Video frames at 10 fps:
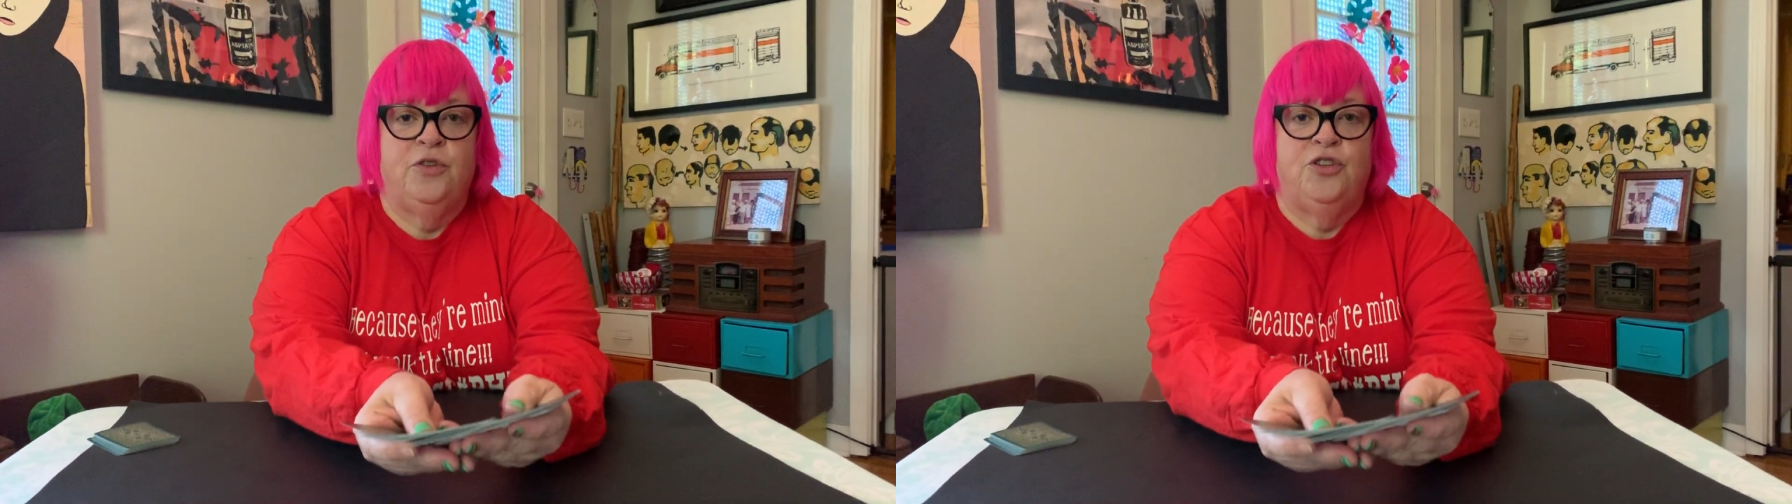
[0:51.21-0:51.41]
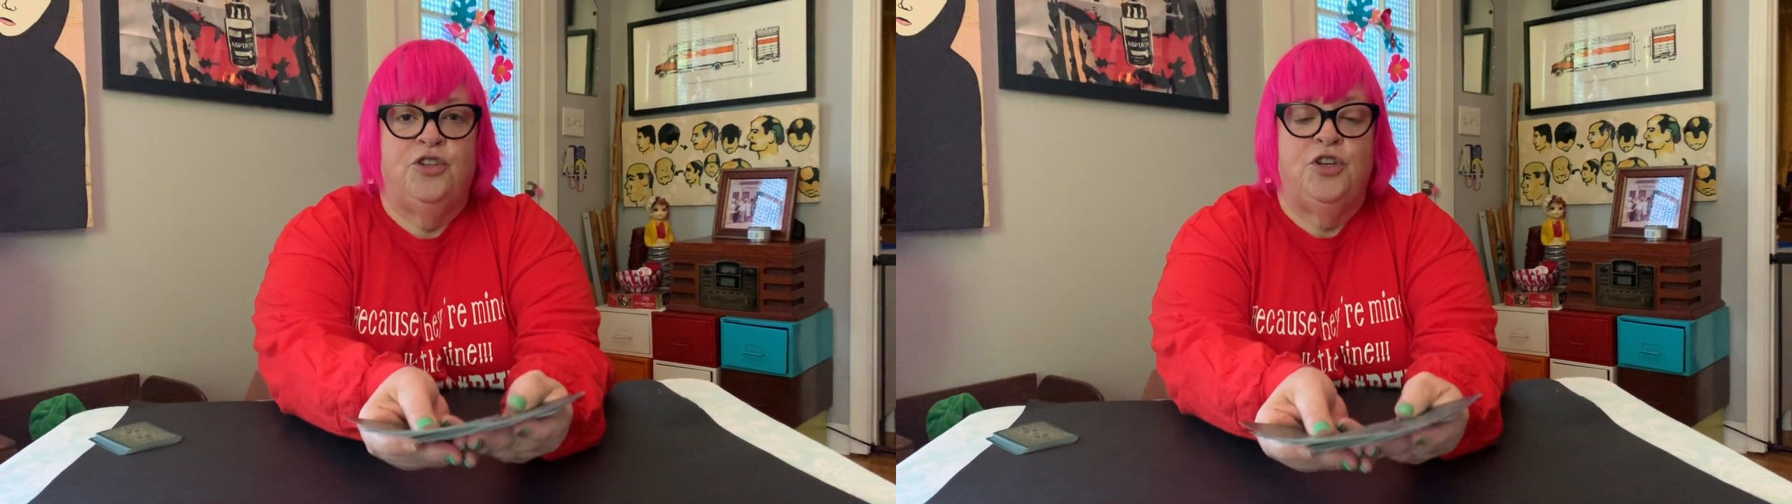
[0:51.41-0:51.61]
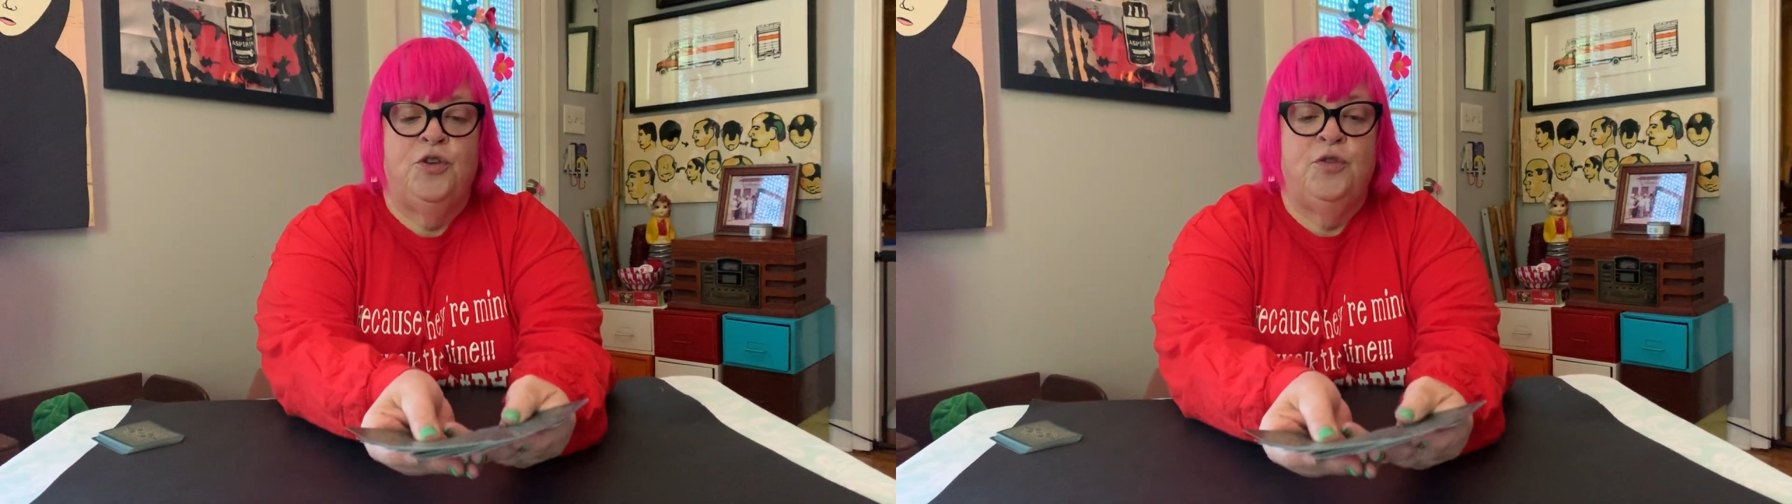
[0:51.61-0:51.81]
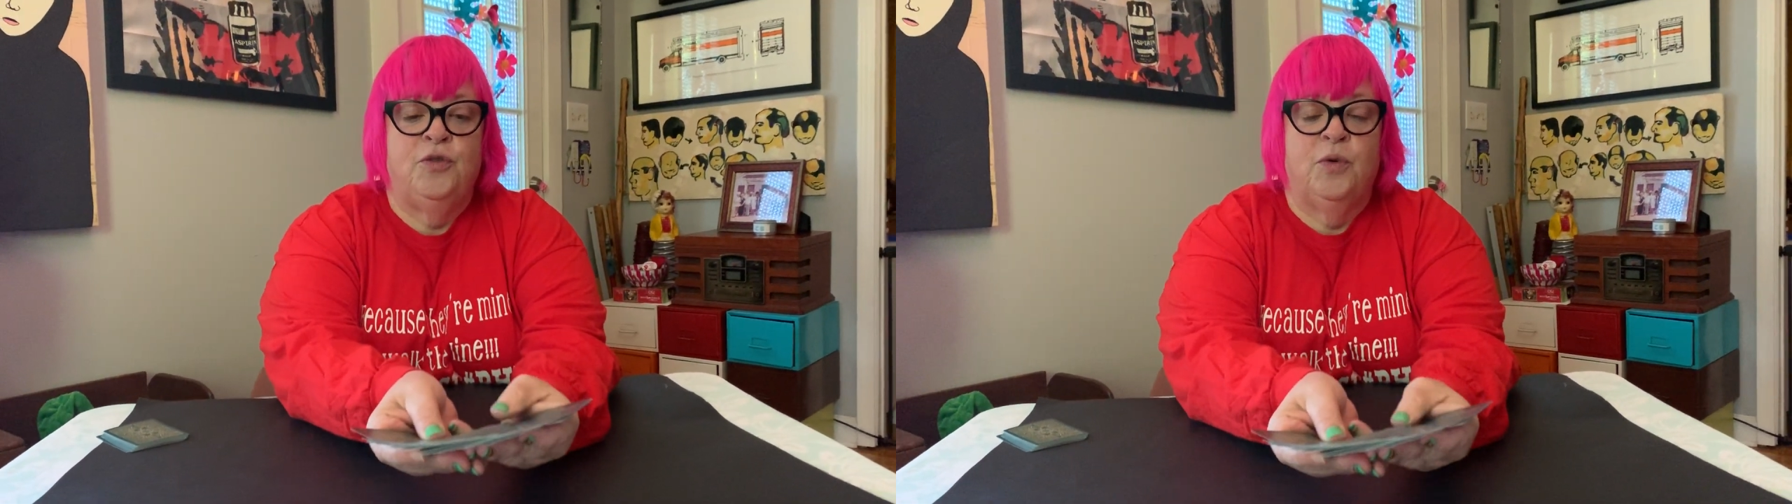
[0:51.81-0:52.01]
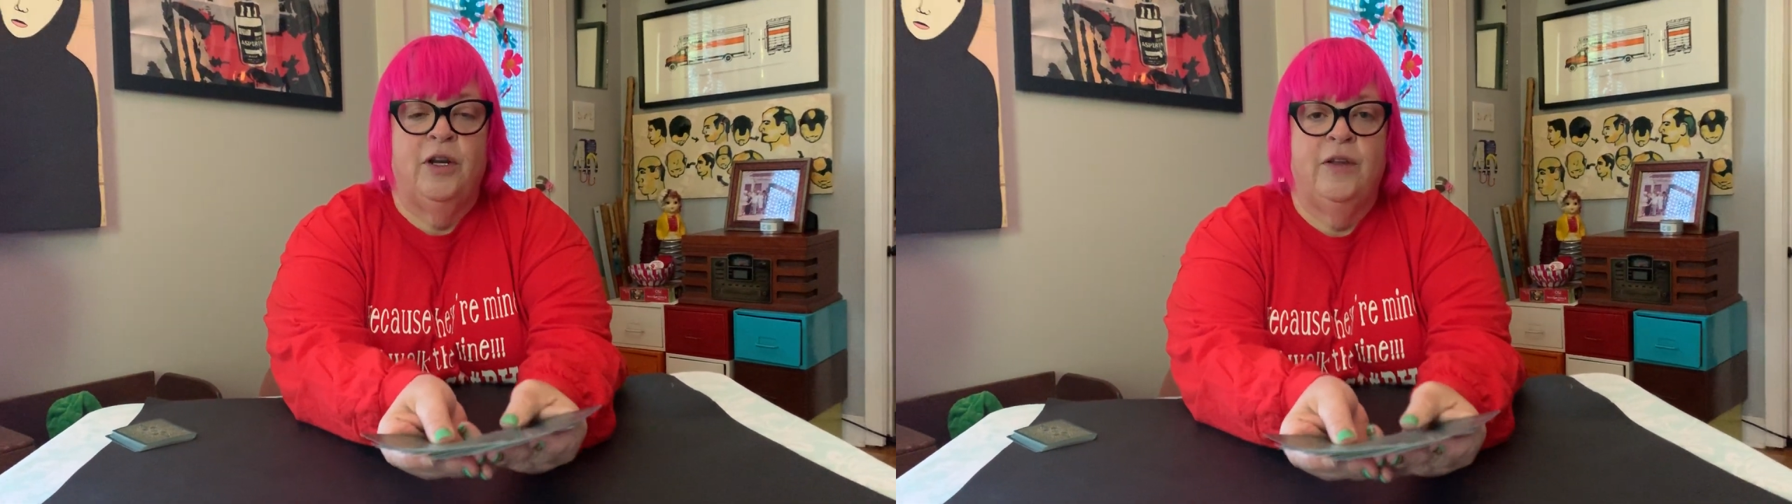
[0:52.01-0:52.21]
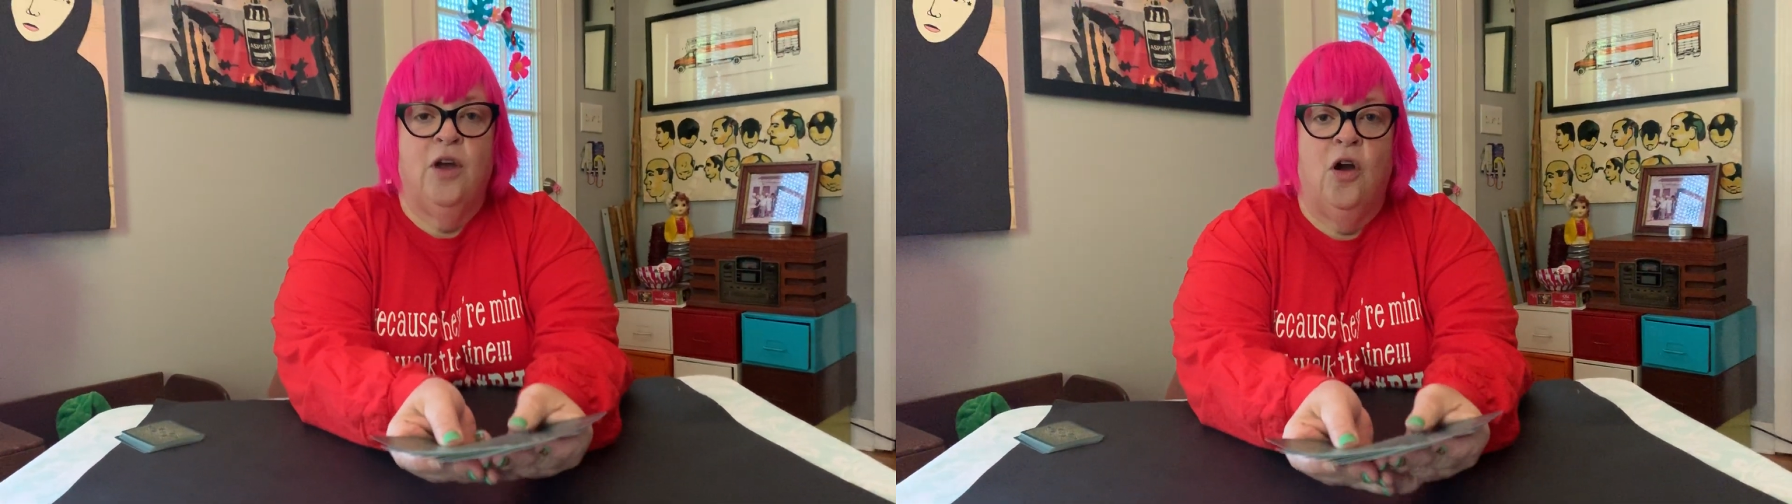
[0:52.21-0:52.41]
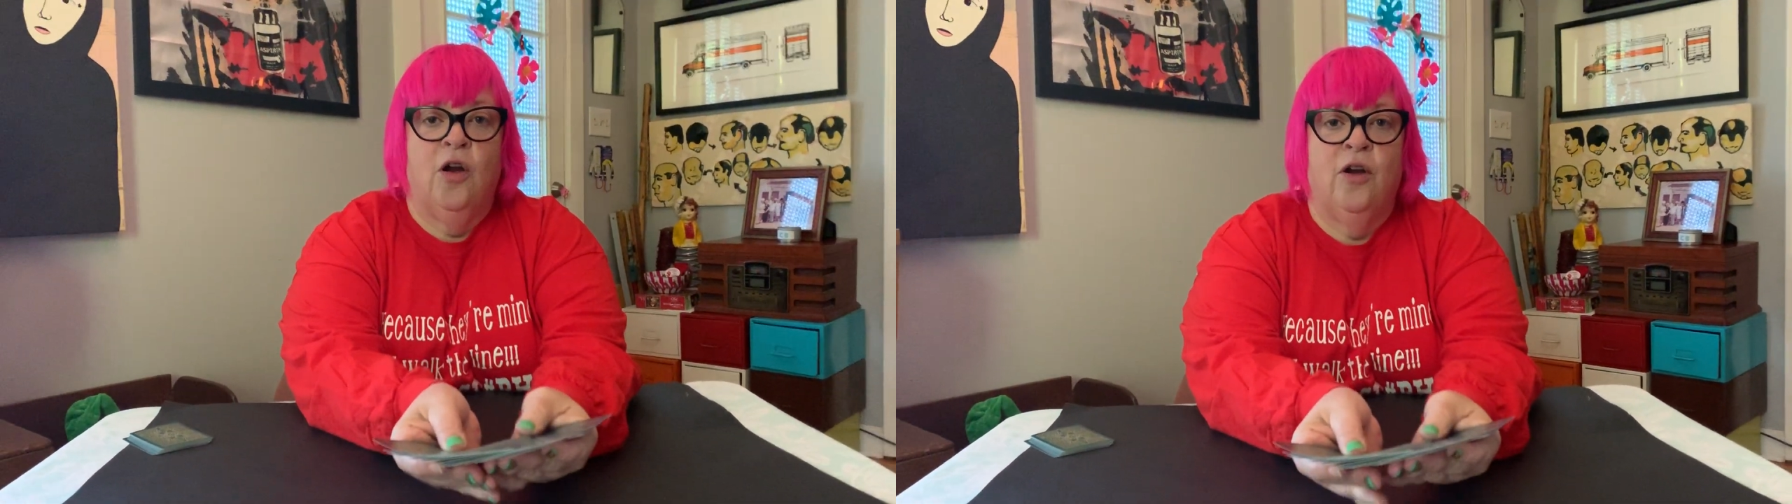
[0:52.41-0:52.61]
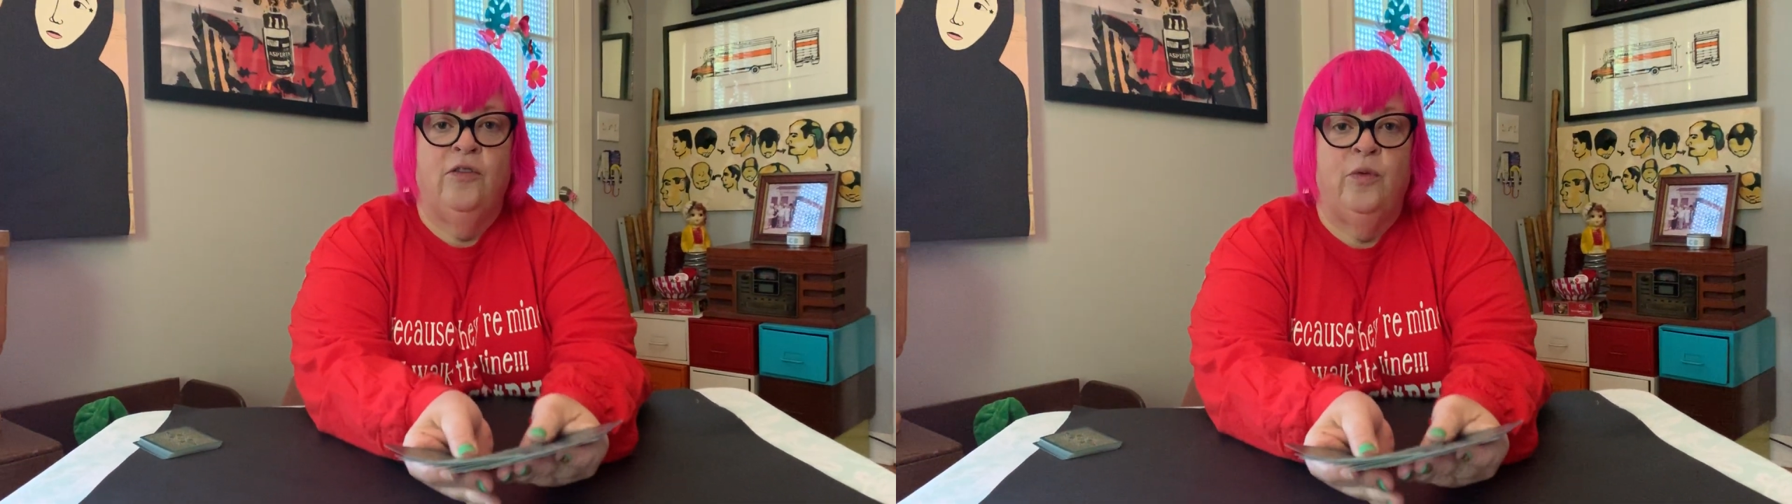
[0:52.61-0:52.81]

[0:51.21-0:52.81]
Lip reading: choose one of the cards